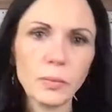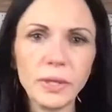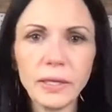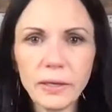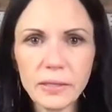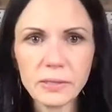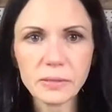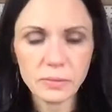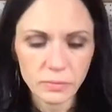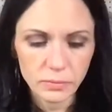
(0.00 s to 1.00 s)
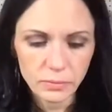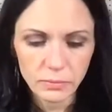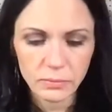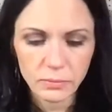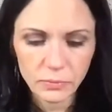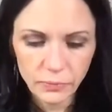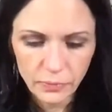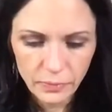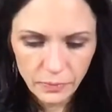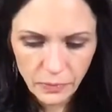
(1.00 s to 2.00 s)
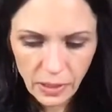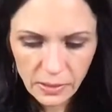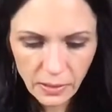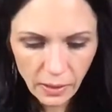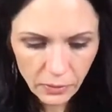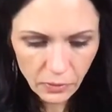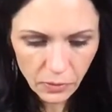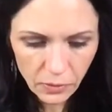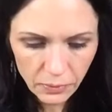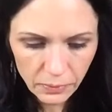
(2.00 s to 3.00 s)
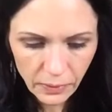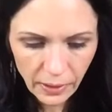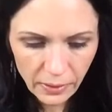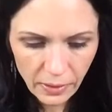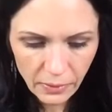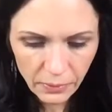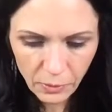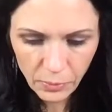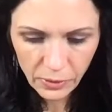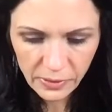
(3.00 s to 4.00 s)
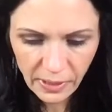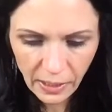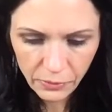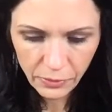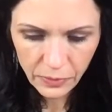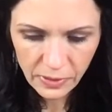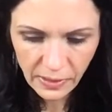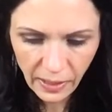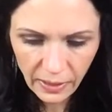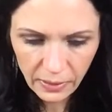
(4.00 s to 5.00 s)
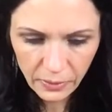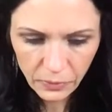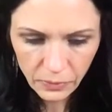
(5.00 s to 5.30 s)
because it's not going to look like a real book stack from the side.